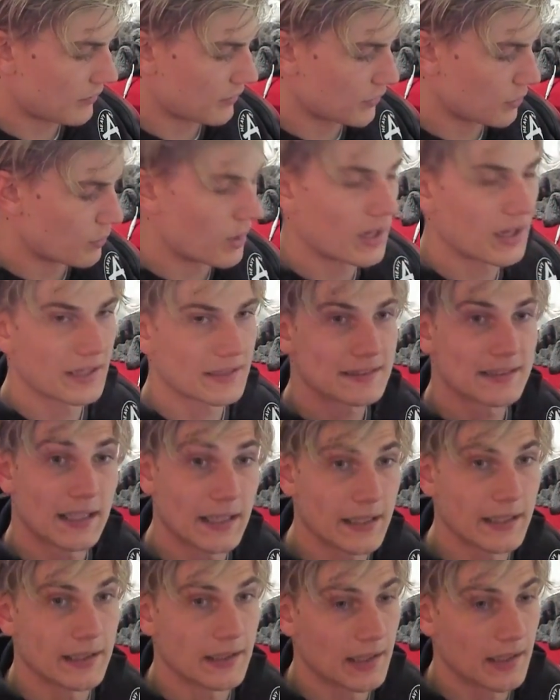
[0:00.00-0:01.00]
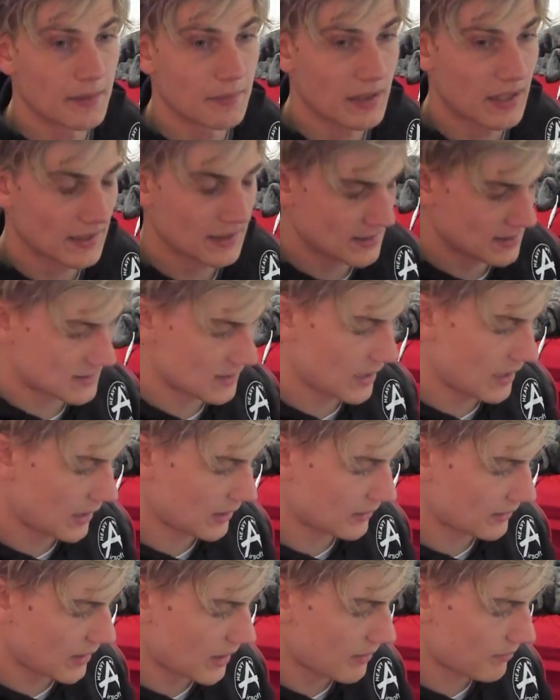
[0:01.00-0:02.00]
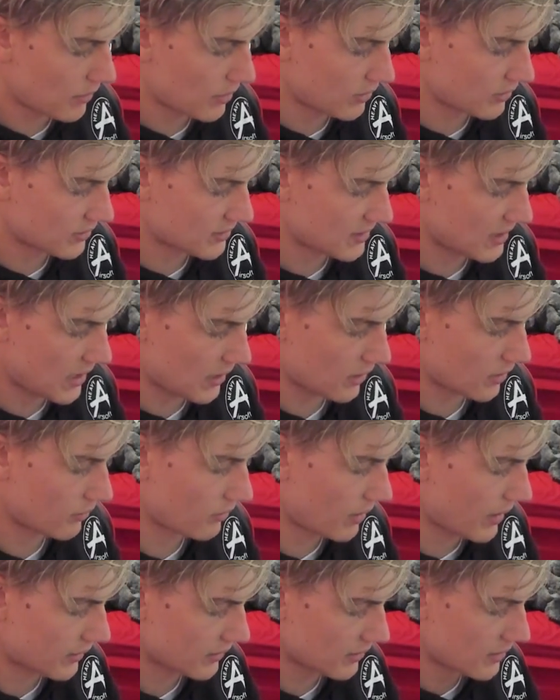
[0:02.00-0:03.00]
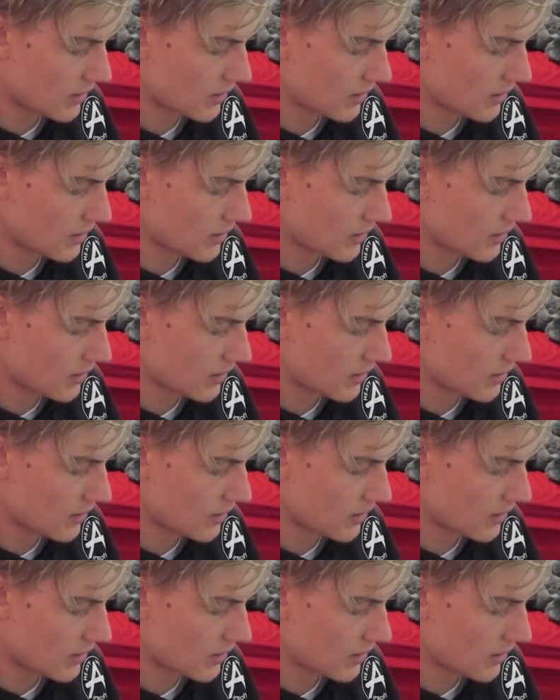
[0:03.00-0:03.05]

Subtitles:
You want it tight. I'm not saying that part's not correct.